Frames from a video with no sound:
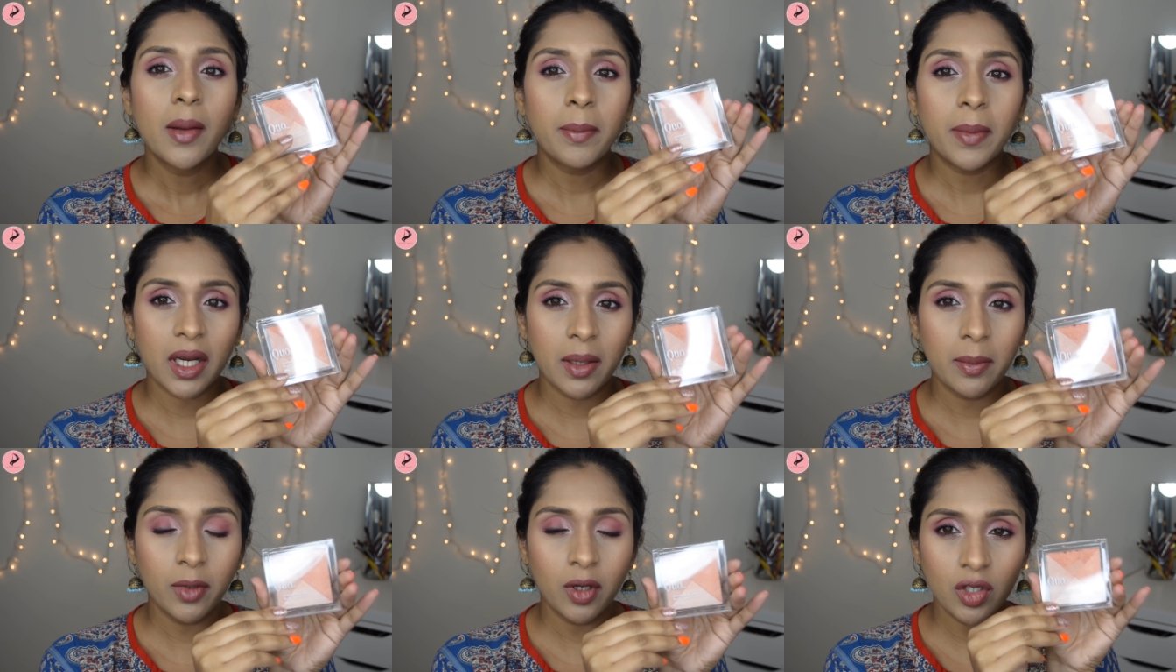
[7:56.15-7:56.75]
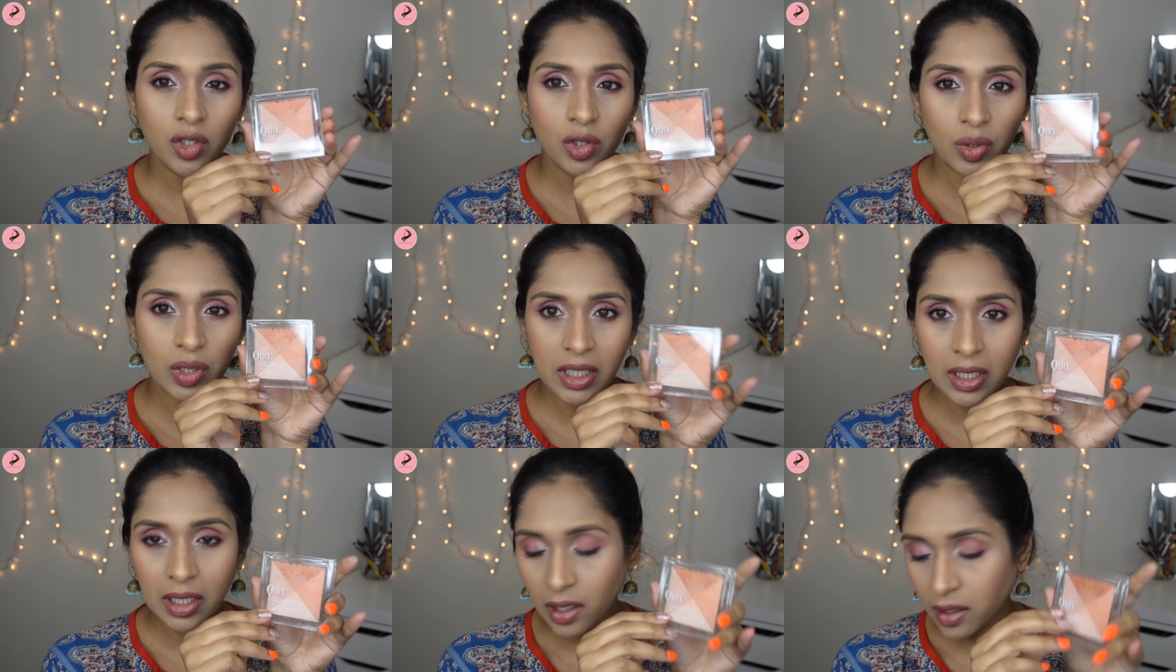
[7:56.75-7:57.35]
But I'm going to
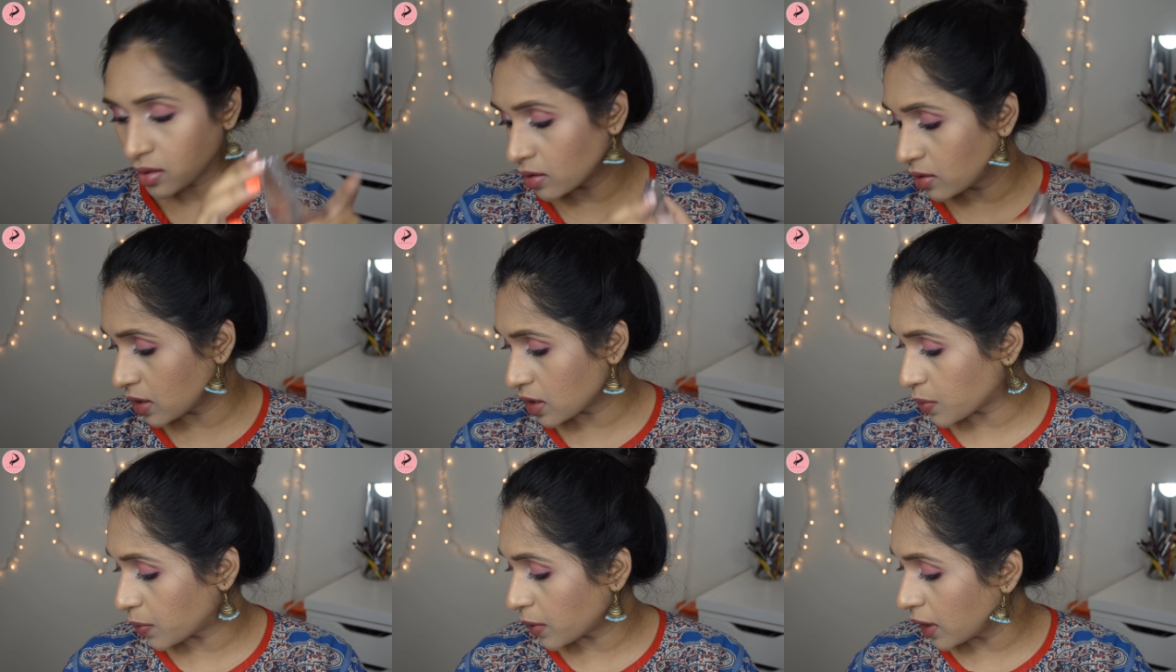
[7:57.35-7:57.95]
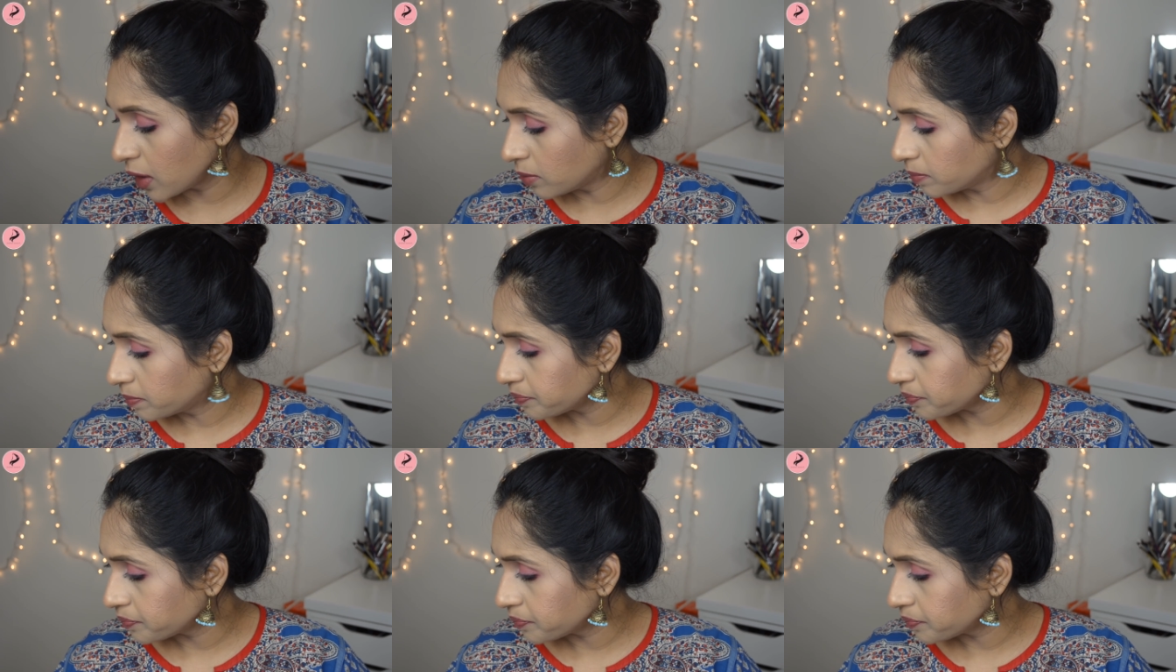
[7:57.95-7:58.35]
declutter this one